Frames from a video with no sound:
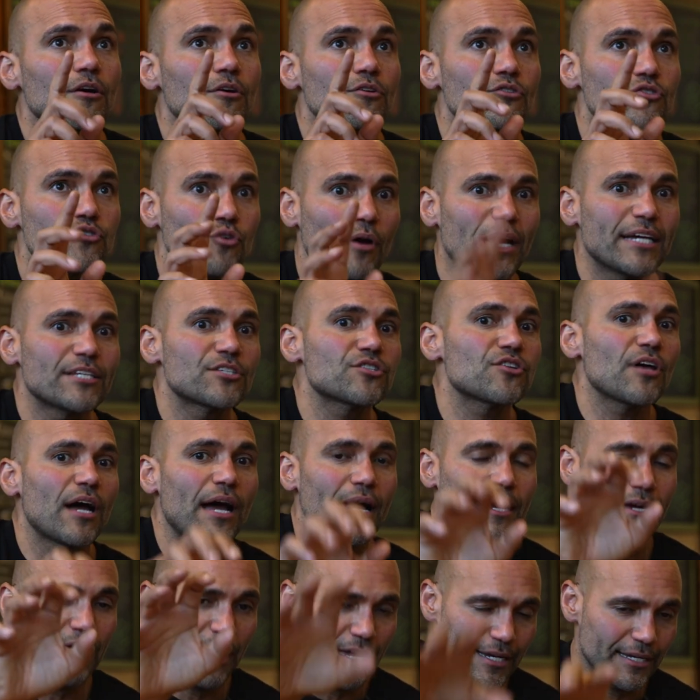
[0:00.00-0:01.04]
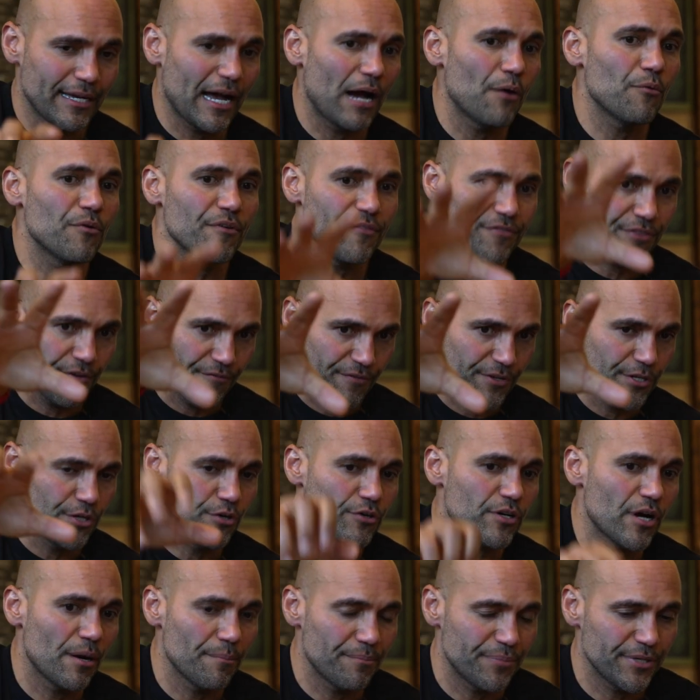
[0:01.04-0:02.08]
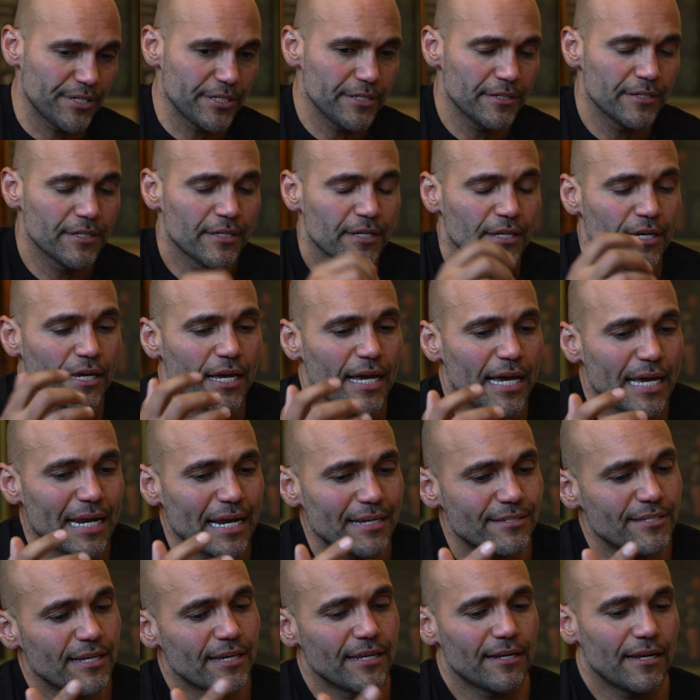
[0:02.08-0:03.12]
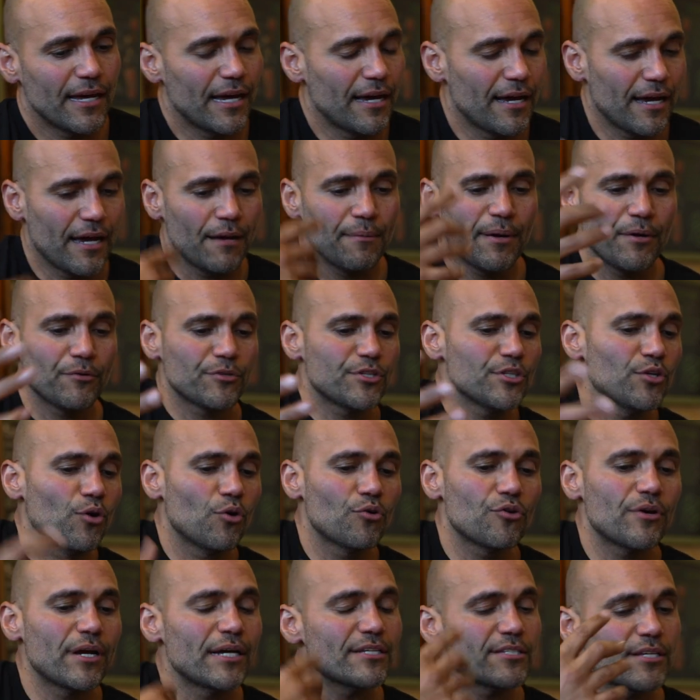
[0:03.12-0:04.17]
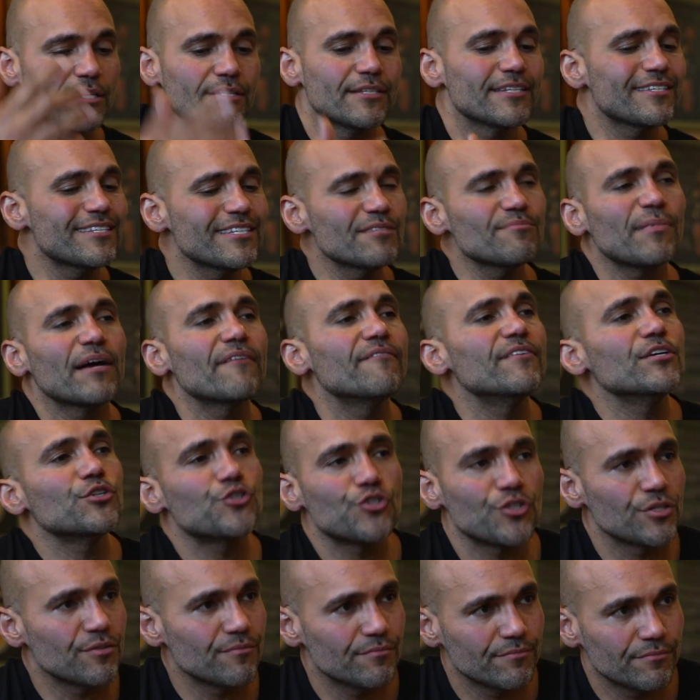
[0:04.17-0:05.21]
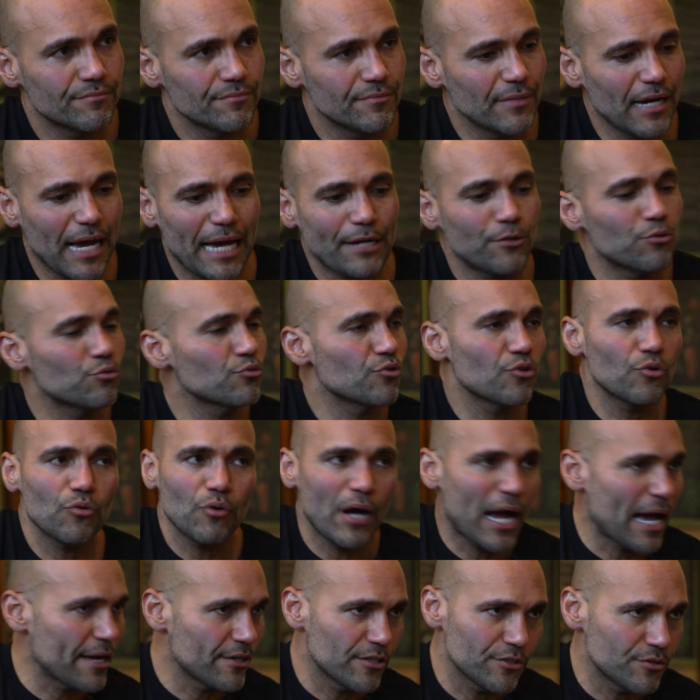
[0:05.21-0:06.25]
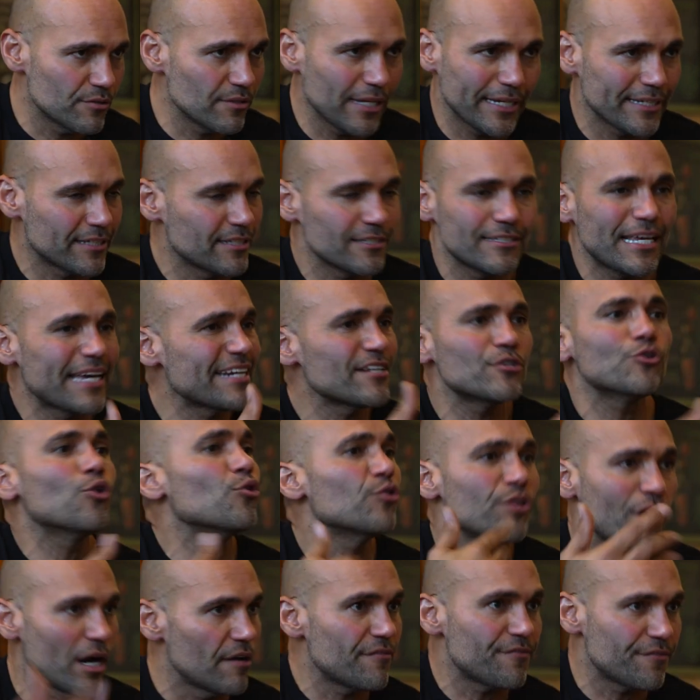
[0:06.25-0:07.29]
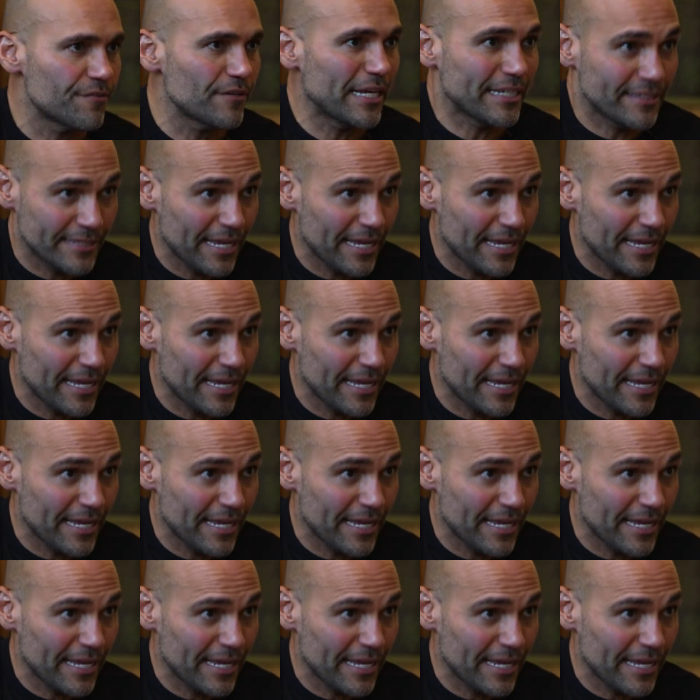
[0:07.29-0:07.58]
so I got with the video company, and I said, I met with the owner. I said, this is my vision. I don't know how to, because I didn't know enough. Like